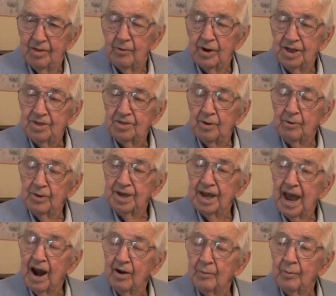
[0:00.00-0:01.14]
30
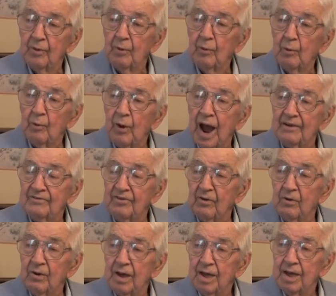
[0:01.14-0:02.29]
caliber
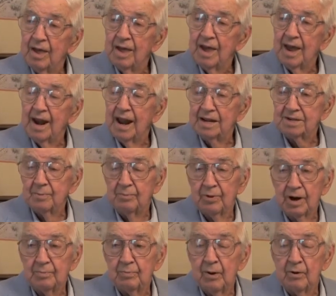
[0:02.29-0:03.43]
rifle, and that's a
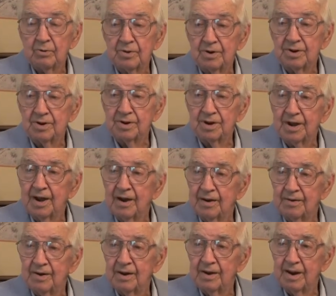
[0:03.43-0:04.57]
pretty potent gun.